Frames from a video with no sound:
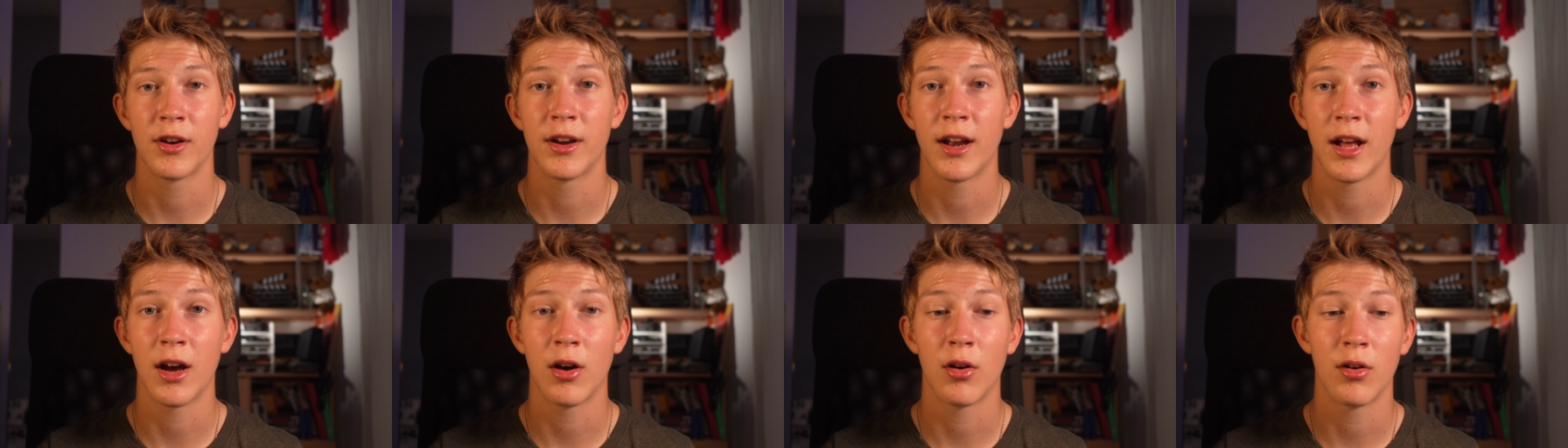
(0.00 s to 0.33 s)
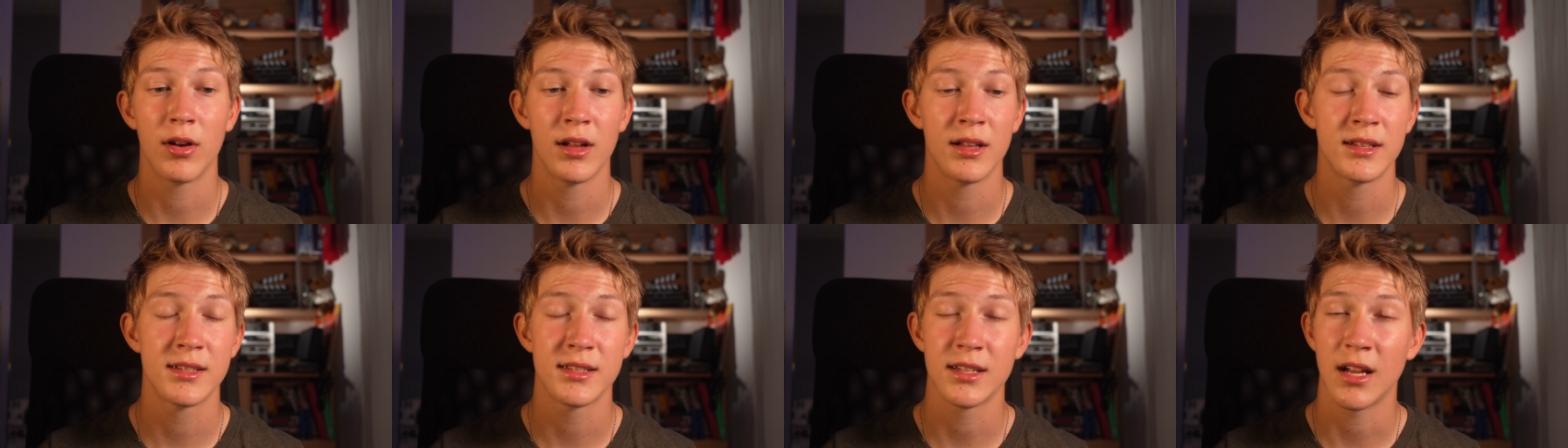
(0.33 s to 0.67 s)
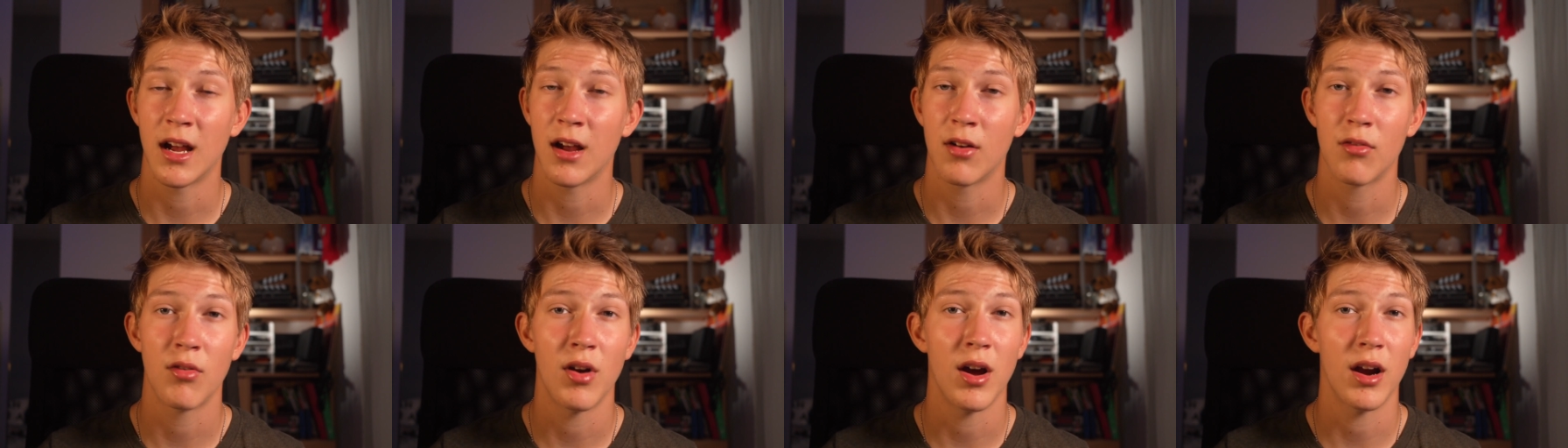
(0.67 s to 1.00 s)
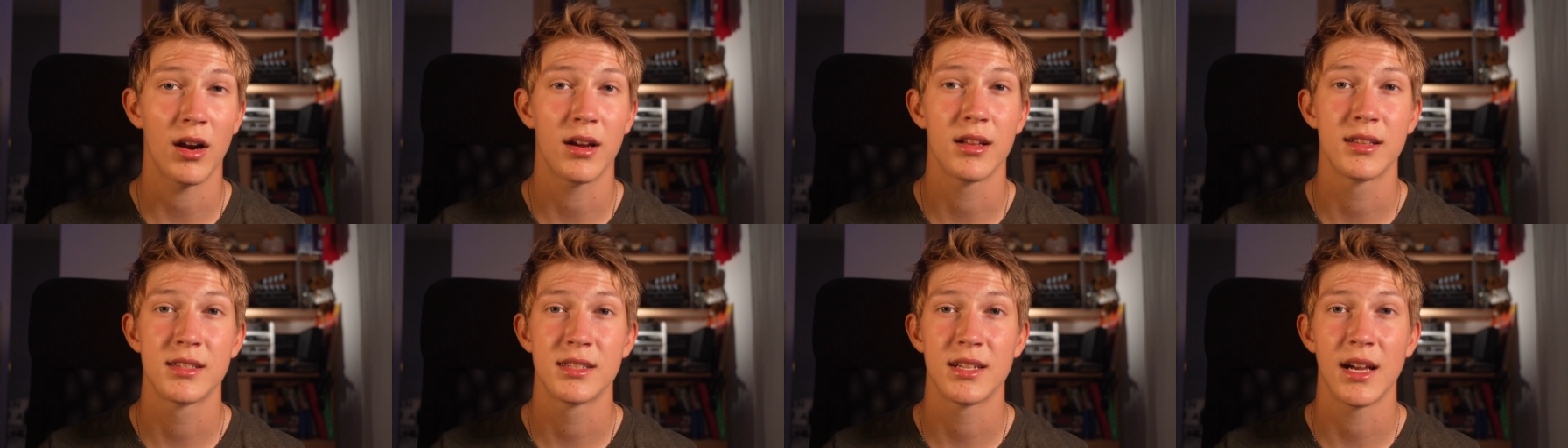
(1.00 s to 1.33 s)
it out. It's not
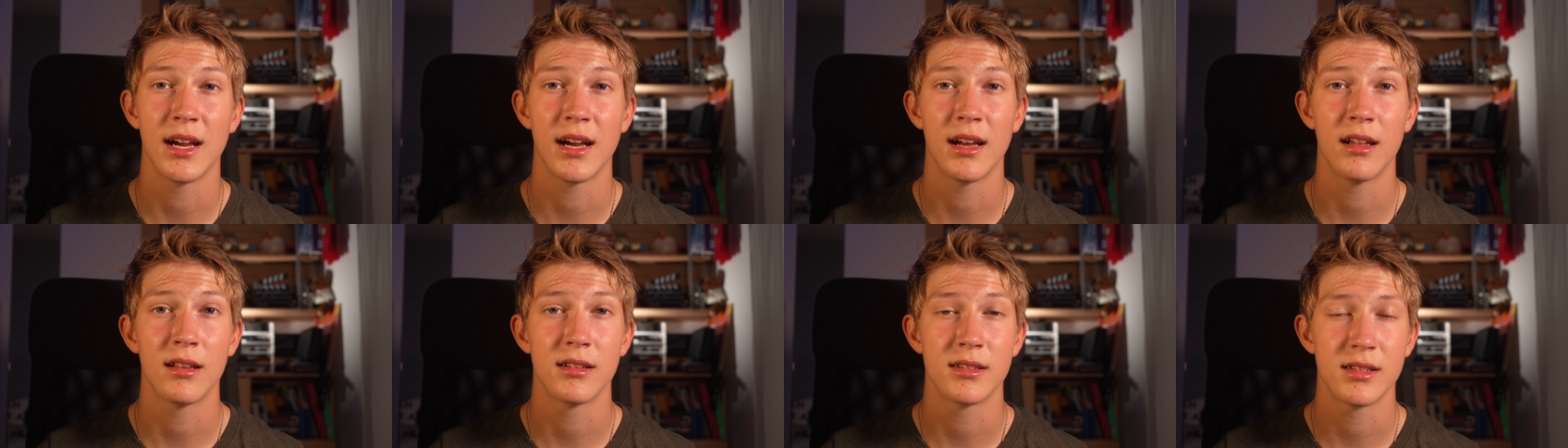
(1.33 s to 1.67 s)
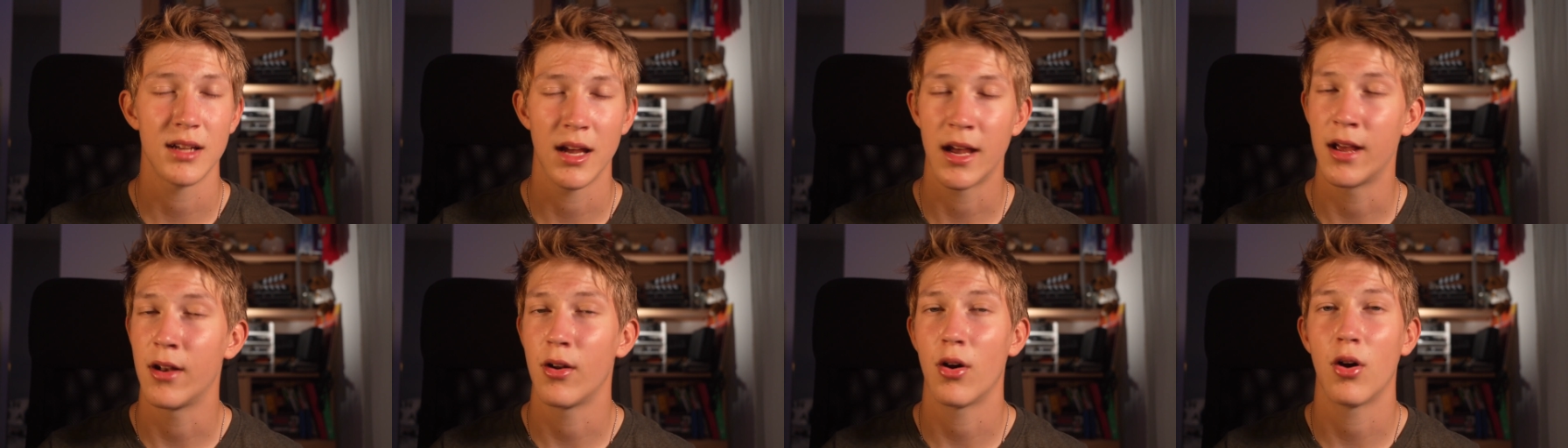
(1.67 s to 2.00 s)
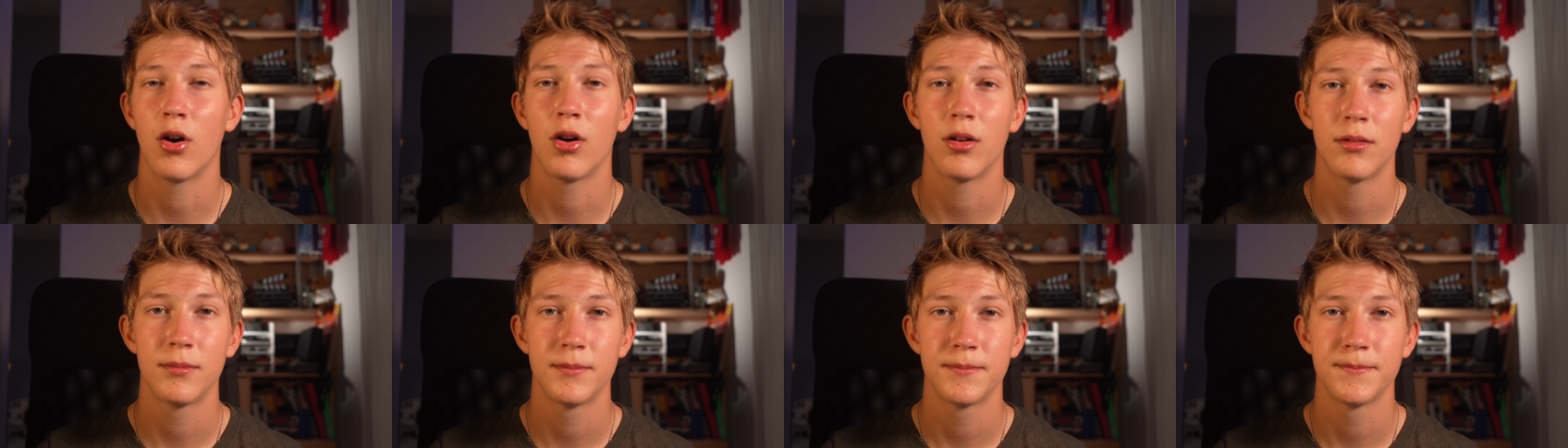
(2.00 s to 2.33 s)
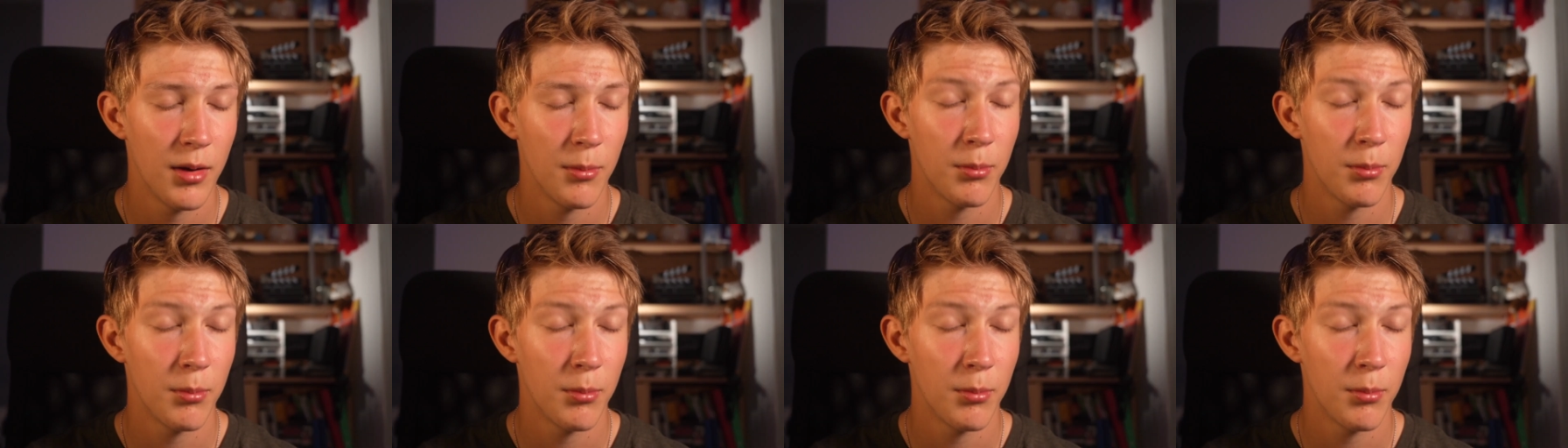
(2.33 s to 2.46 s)
rocket science at all.